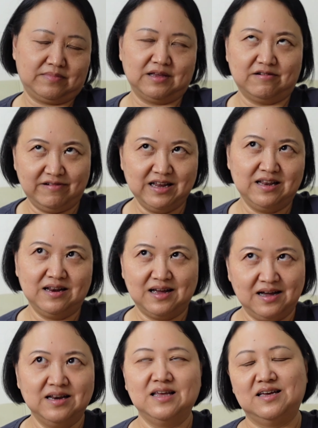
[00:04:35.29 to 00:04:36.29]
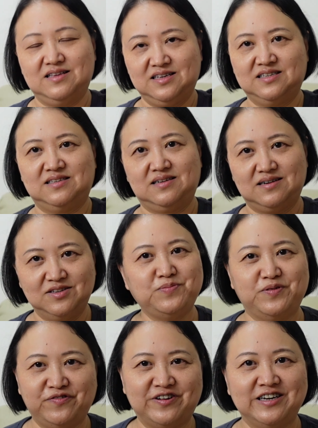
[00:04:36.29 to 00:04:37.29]
green onion is a little
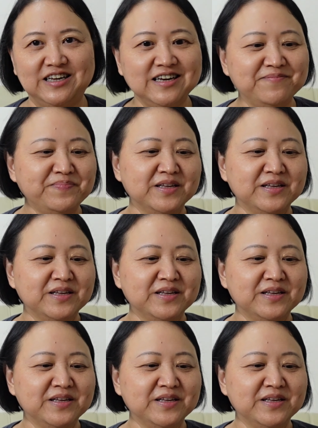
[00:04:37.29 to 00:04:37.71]
bit funny.